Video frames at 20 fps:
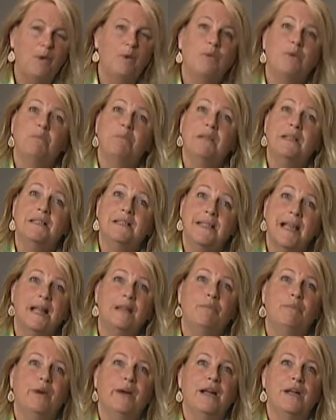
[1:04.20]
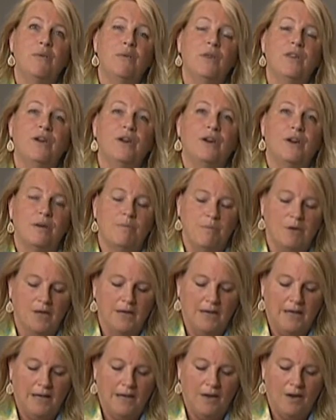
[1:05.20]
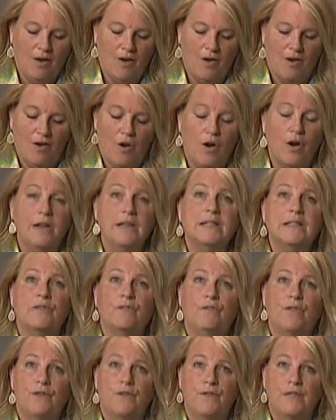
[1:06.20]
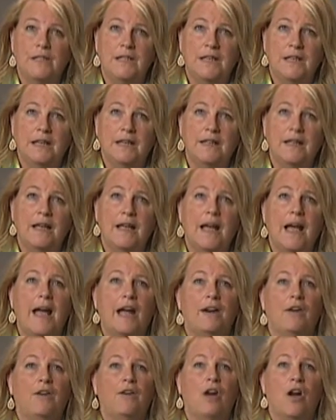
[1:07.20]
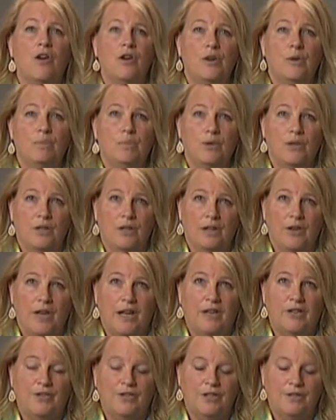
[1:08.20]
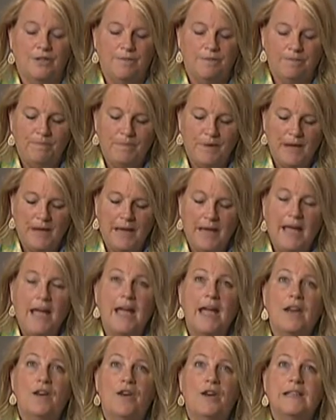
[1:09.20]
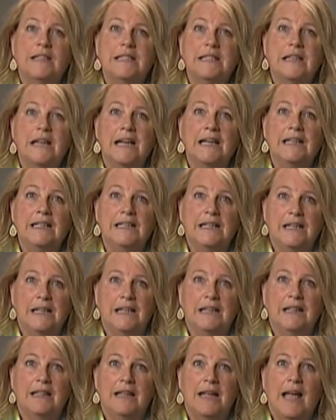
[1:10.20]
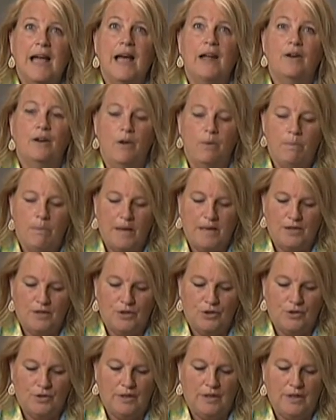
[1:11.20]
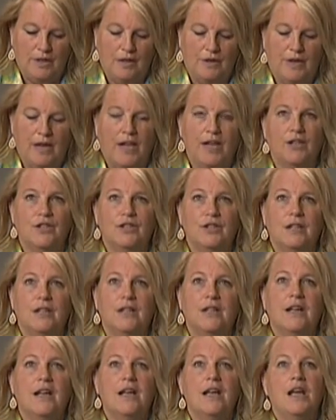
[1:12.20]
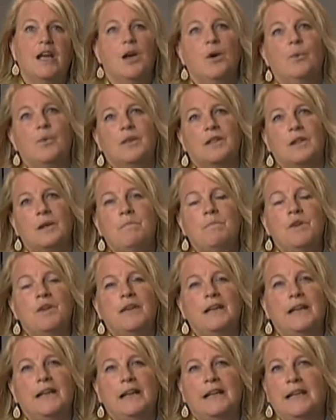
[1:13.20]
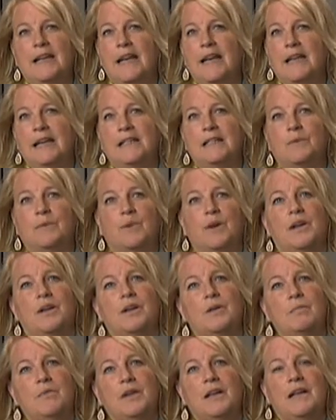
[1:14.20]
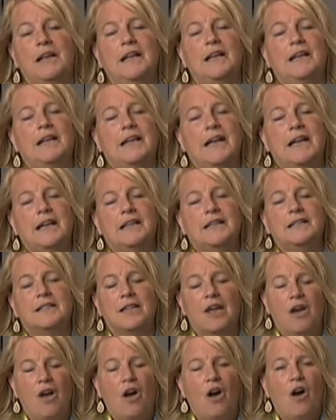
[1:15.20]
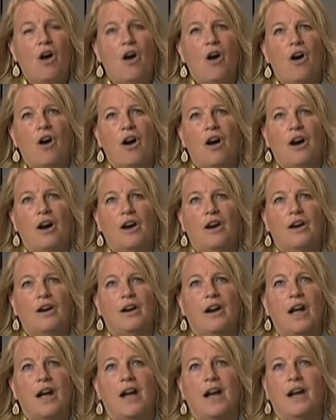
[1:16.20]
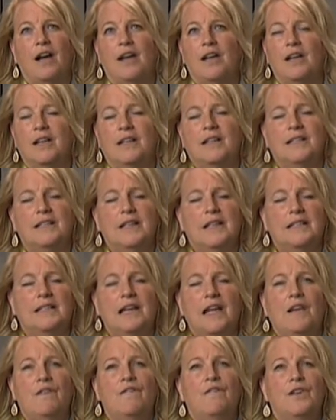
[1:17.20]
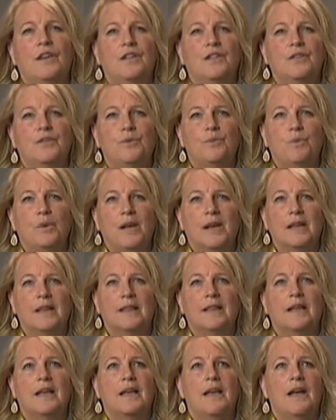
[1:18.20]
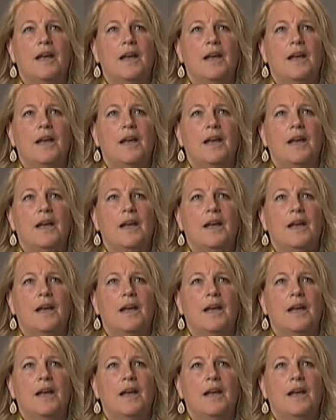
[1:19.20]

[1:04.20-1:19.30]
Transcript: we will be celebrating with our community on August 15th at our Oak Brook location and August 19th at our Penn Street location with community days where community days are uh, is a day filled with